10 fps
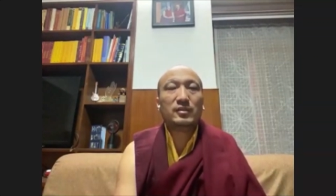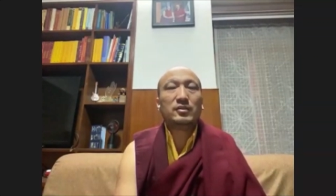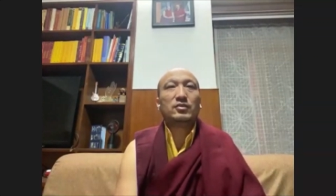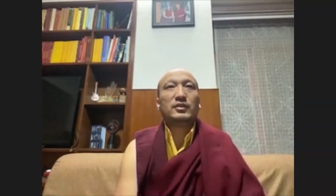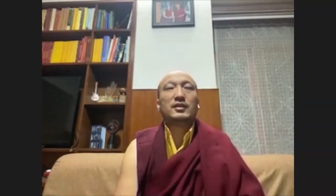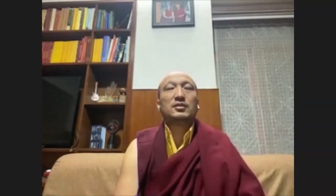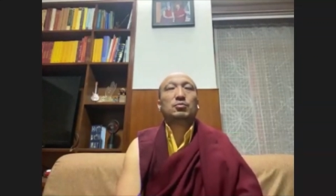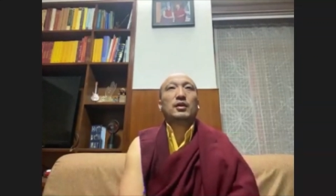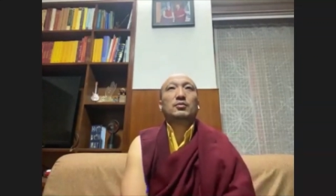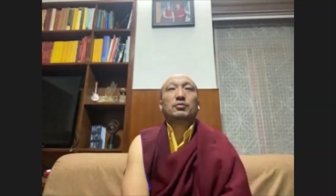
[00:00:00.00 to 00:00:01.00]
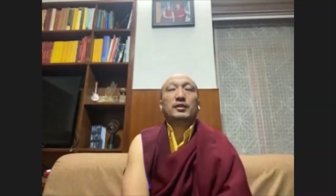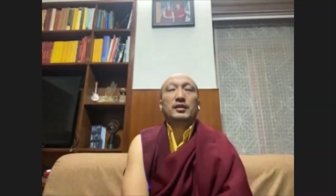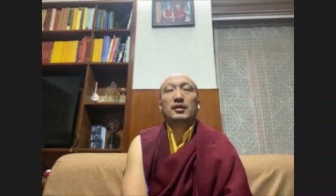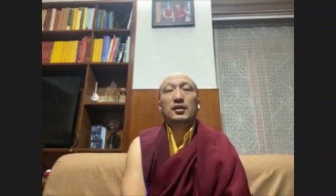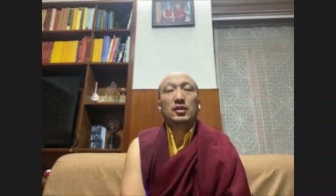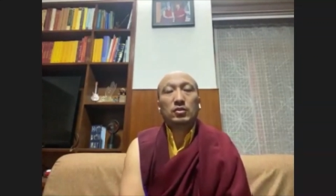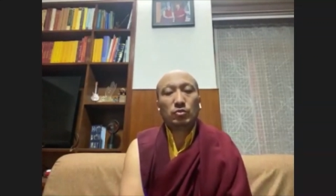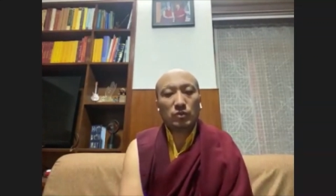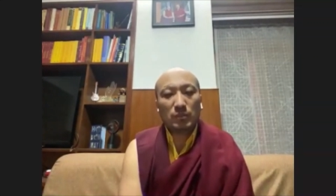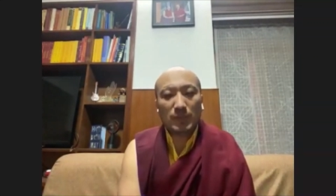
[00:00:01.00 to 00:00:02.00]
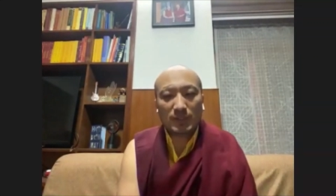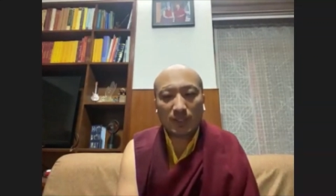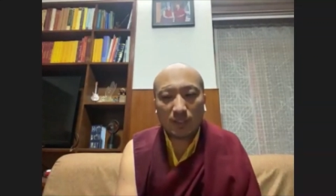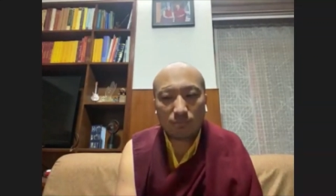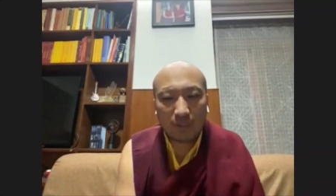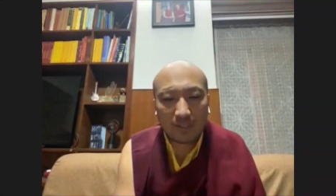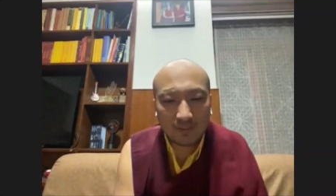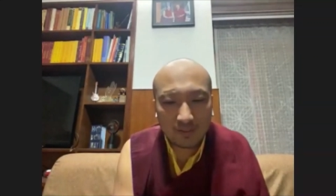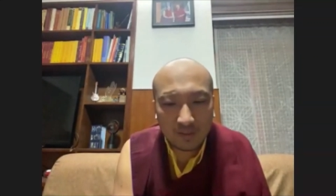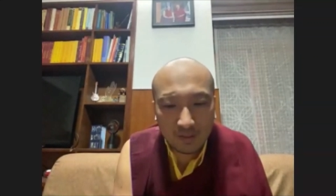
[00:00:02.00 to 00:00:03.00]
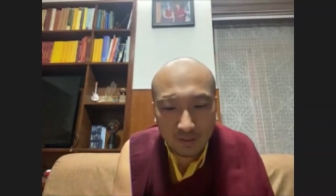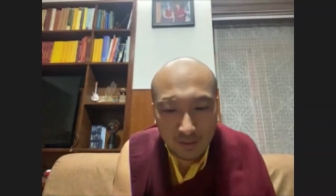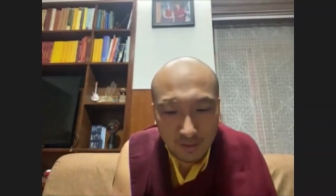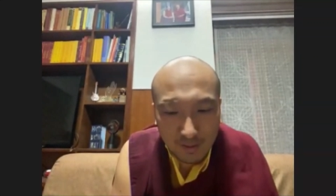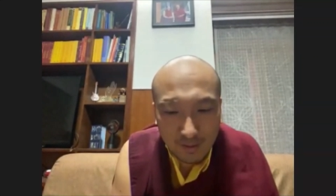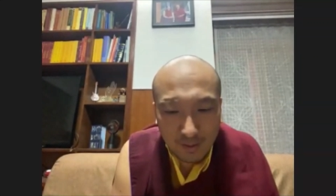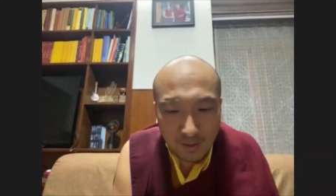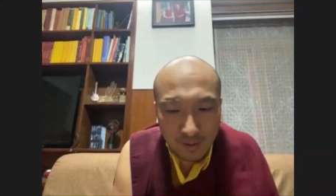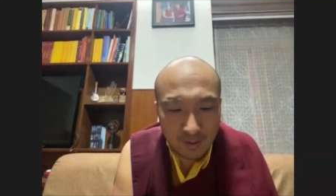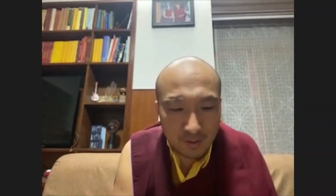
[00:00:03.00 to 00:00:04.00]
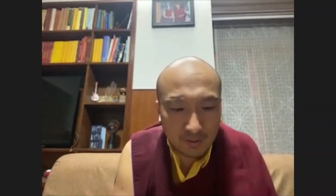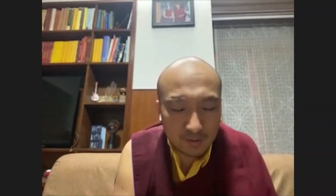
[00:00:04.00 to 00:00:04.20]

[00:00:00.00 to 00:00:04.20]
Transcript: So that is why we do the mandala practice. And